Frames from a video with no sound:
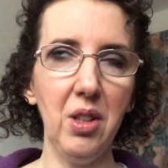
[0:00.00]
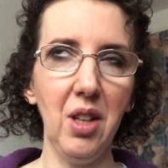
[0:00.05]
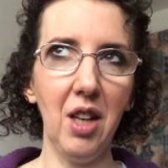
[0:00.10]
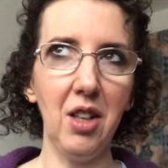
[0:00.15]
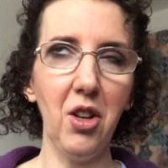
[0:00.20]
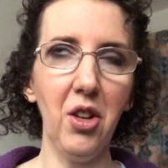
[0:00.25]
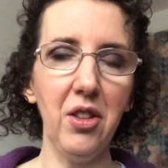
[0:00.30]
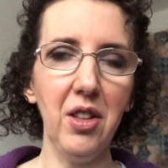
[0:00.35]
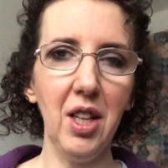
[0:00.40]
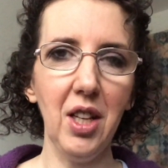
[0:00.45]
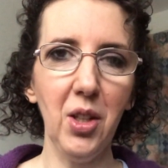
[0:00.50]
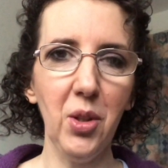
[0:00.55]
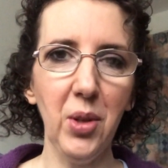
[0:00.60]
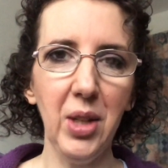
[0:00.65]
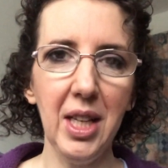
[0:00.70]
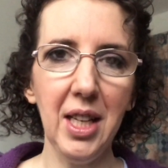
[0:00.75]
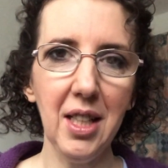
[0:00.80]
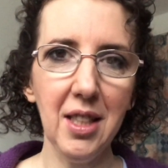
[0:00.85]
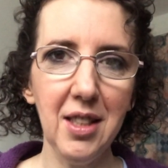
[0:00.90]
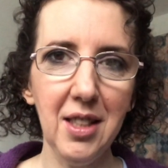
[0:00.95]
I got the
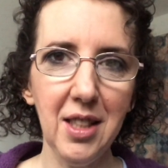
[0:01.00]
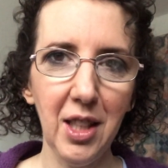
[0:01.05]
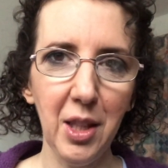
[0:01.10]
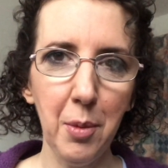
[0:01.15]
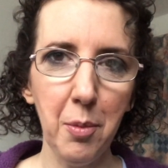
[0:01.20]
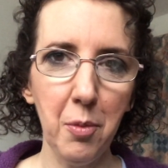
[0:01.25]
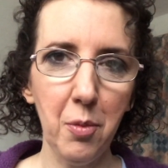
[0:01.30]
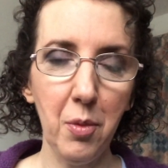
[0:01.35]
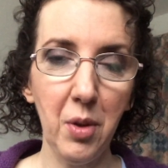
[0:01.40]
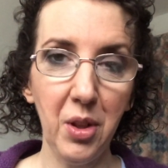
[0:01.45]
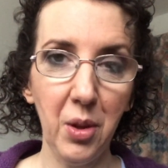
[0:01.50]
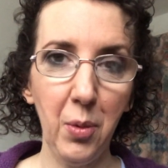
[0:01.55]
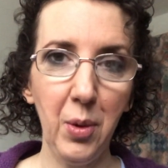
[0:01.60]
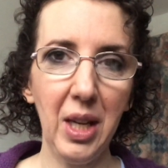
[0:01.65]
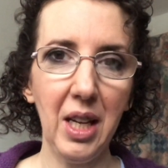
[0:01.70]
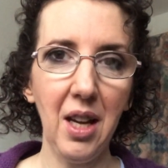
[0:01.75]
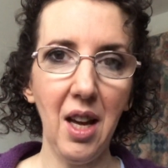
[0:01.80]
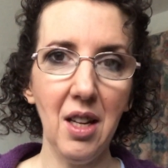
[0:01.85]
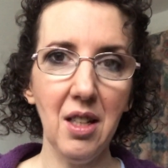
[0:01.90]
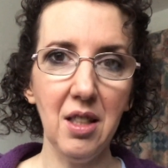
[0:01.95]
ingredients at the
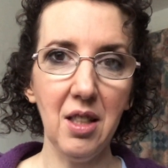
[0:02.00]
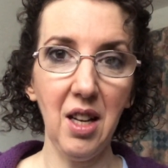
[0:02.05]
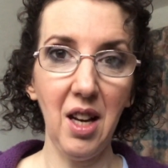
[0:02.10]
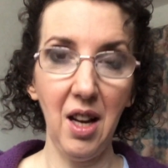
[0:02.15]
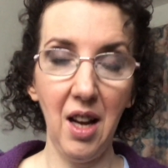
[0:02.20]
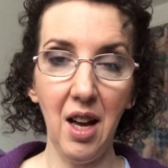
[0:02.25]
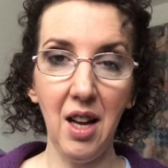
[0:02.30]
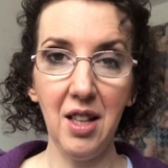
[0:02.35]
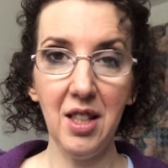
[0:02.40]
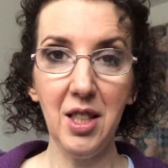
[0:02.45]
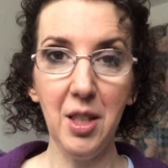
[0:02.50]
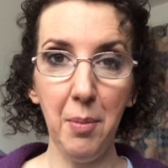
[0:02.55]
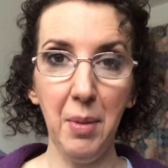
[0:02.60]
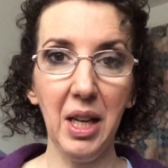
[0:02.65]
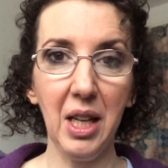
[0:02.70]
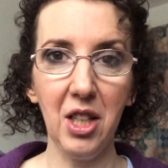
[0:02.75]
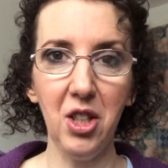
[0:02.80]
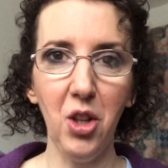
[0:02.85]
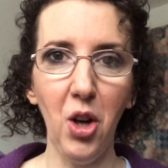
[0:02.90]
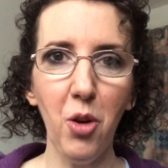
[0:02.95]
weekend to make
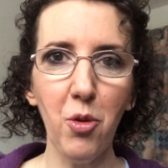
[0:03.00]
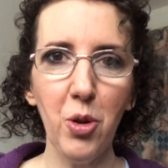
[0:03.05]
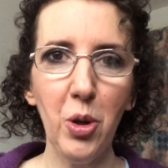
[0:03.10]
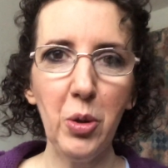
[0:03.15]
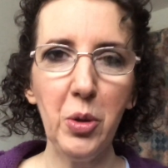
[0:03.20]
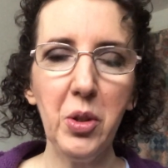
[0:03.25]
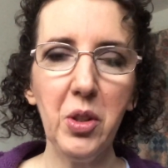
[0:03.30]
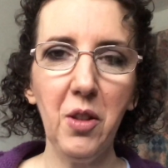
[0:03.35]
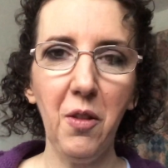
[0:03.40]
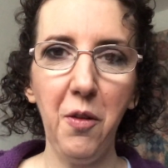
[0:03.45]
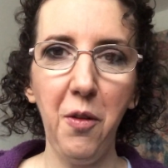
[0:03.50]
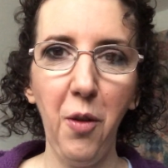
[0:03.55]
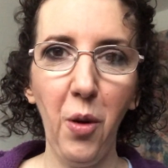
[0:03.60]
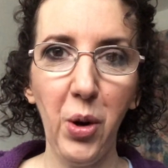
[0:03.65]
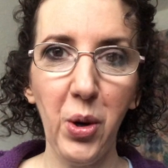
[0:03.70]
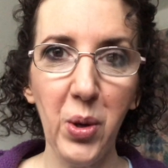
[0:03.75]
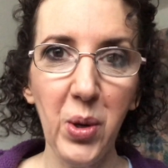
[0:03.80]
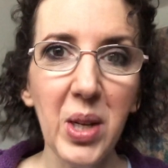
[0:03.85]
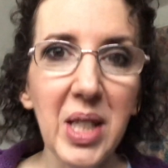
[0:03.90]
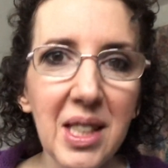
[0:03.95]
a nut roast for
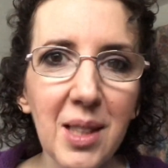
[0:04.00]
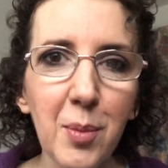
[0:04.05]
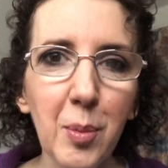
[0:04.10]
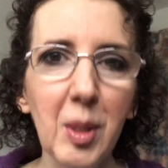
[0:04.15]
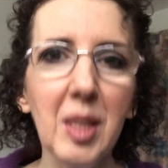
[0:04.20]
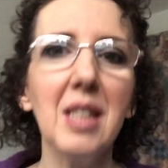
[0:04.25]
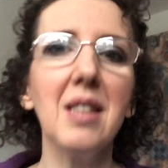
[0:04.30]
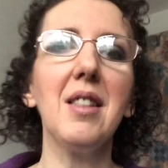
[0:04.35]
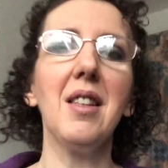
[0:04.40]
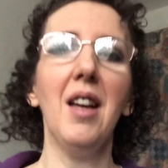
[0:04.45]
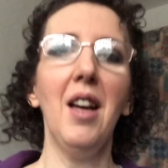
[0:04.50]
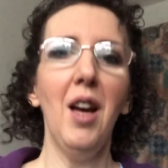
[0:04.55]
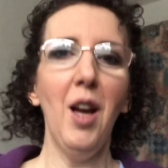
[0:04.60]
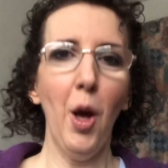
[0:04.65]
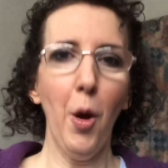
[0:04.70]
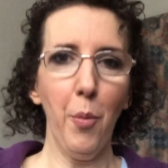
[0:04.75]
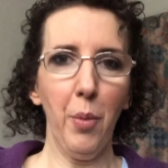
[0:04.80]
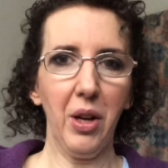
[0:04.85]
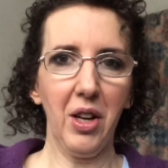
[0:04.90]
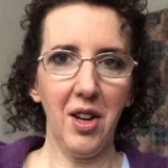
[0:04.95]
Christmas,
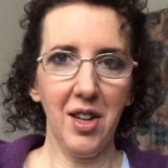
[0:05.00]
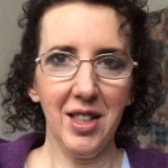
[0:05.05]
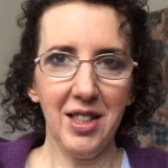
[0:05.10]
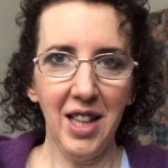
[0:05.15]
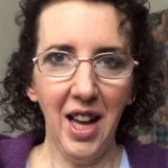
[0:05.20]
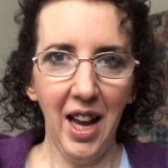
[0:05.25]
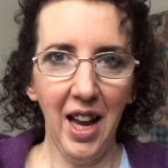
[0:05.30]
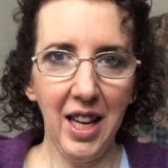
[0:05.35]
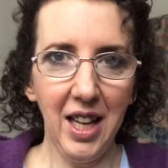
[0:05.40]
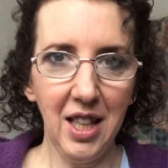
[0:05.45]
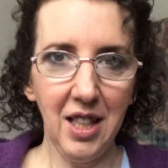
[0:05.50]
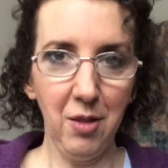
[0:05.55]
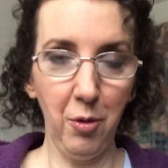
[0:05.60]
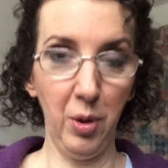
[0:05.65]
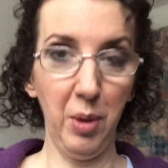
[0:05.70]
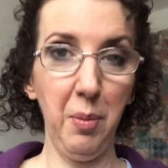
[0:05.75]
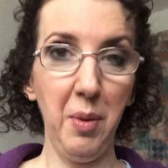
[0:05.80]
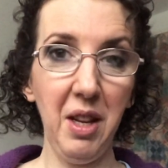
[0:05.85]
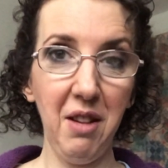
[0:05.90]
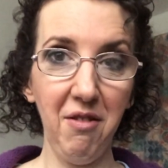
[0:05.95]
because with
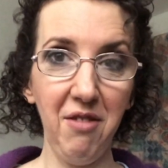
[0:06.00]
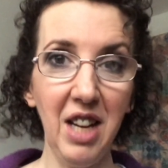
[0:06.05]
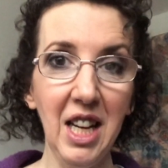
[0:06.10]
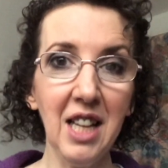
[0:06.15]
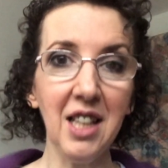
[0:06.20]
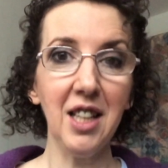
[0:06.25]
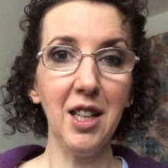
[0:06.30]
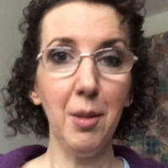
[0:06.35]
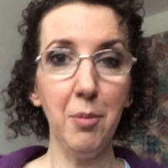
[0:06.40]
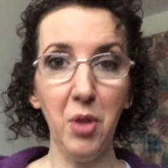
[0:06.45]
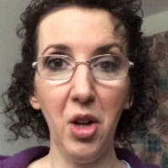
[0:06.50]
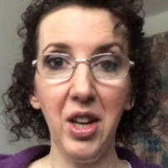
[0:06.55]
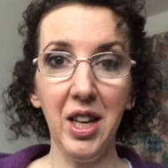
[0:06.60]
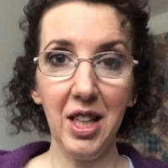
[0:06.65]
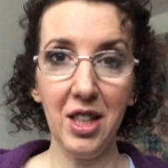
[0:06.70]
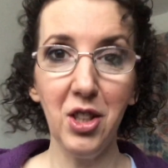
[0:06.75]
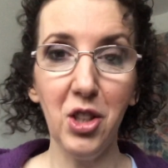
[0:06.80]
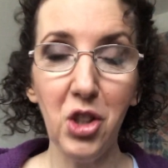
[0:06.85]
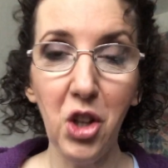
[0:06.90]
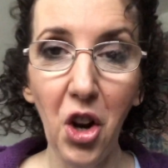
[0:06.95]
being vegan, I'm not
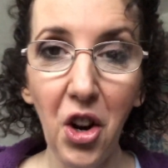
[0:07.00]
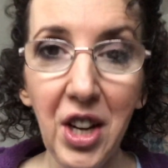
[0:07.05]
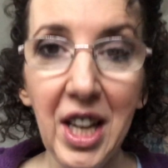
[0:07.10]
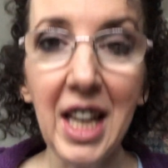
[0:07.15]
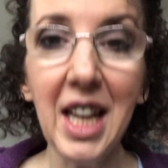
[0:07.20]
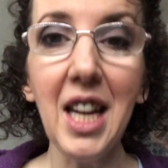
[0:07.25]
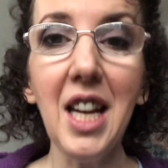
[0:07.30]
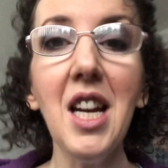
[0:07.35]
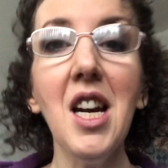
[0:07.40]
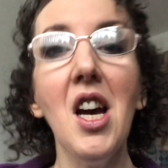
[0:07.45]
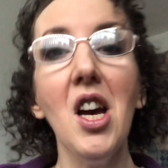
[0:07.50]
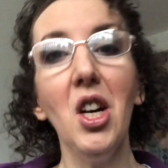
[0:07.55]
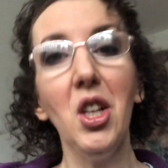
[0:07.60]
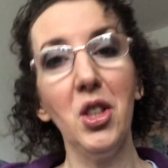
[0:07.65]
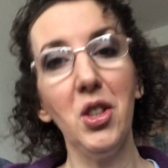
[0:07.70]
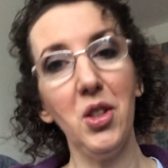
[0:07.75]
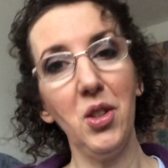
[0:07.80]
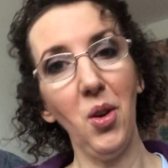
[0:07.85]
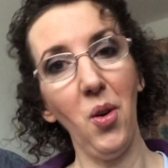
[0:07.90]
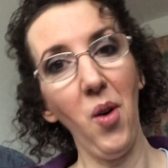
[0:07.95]
eating turkey,
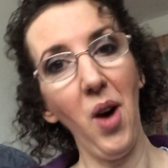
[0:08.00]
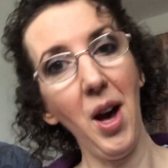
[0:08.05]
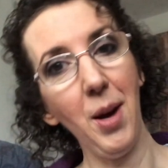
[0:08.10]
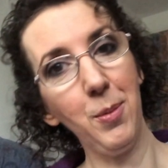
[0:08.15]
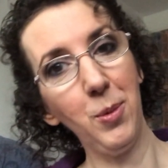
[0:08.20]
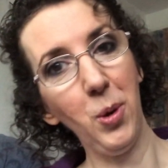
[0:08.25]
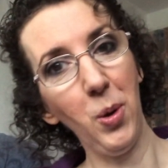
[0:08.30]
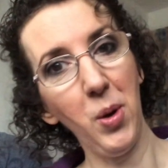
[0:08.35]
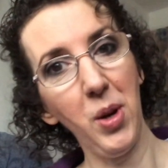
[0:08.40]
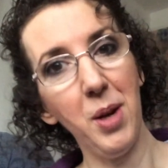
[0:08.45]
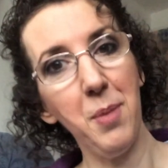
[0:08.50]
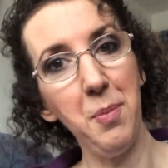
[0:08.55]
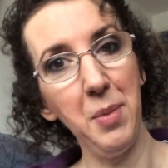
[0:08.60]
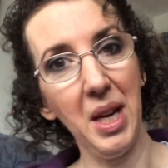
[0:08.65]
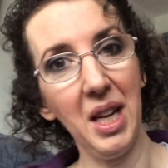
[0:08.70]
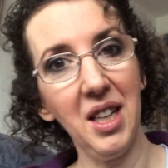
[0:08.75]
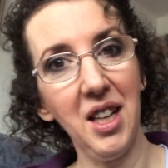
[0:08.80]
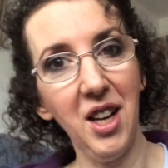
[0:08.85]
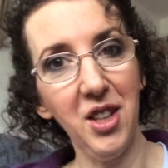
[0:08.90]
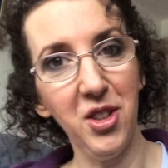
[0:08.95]
so I'm going to
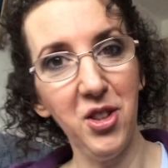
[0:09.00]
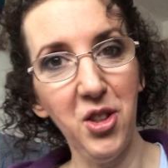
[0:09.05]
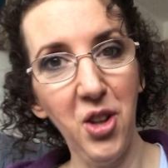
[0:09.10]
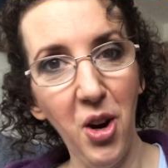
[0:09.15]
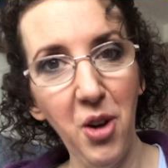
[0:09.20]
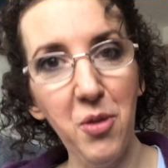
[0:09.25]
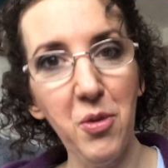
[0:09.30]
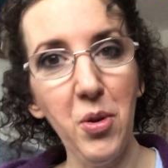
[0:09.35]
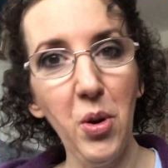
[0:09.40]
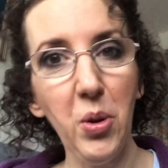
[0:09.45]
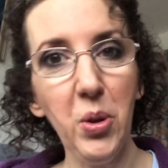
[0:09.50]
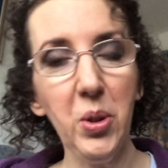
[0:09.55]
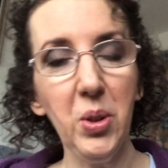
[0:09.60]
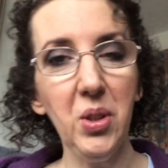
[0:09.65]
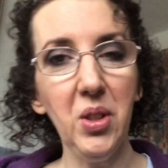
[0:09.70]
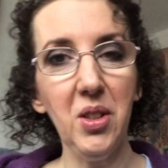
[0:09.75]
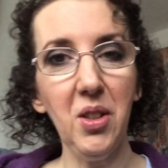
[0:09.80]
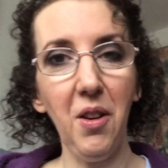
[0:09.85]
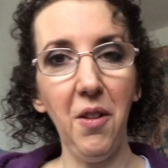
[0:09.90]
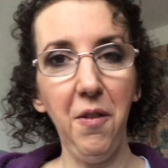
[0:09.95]
make a nut
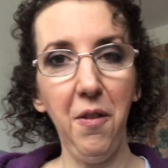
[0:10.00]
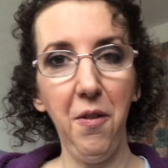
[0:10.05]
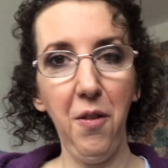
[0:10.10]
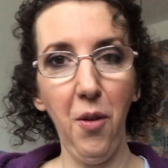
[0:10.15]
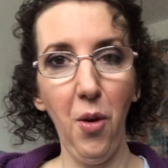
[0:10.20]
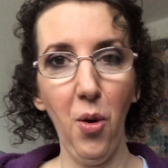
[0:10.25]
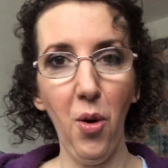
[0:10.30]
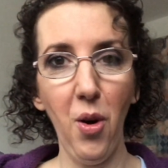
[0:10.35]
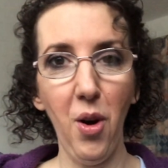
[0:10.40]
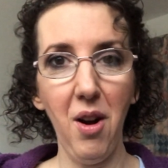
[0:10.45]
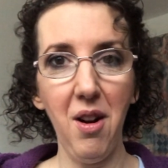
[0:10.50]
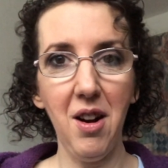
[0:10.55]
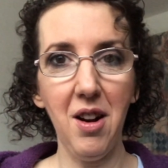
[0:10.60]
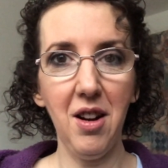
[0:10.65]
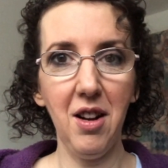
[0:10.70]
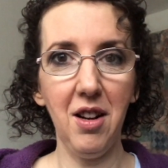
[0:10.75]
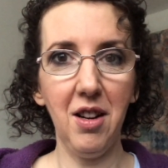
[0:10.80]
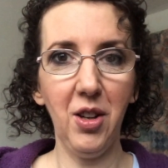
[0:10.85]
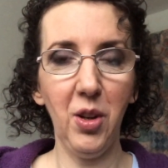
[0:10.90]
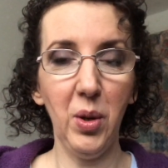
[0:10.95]
roast for
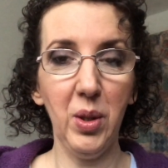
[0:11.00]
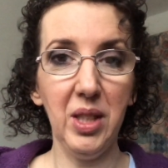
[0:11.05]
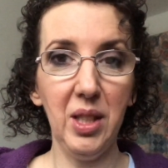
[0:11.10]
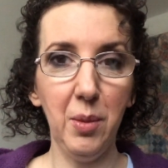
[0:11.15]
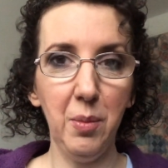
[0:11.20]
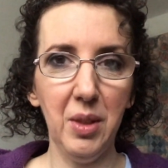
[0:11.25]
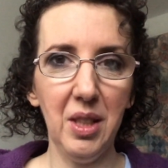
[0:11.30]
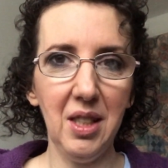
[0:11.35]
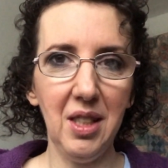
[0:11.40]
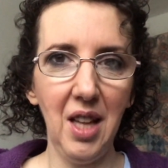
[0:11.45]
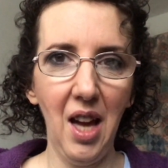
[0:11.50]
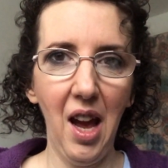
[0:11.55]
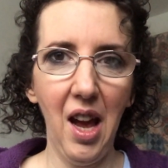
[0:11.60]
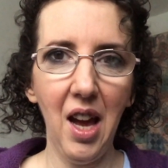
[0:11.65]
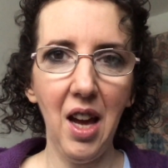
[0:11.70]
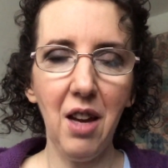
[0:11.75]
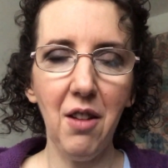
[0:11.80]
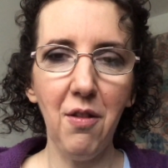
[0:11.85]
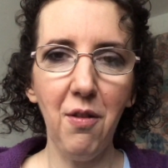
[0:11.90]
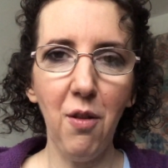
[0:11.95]
Christmas
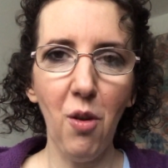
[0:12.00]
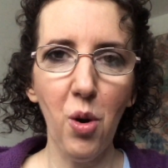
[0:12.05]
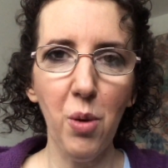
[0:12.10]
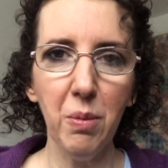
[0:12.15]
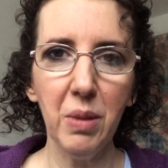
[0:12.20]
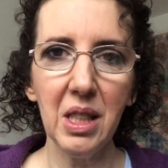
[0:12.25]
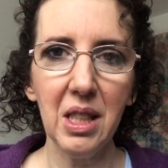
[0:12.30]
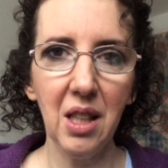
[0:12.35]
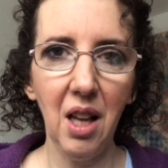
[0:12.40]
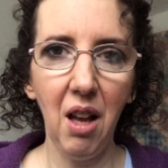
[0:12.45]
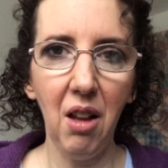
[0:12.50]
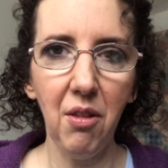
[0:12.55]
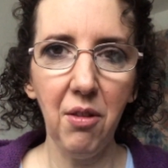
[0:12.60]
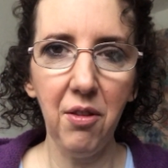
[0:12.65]
Day for myself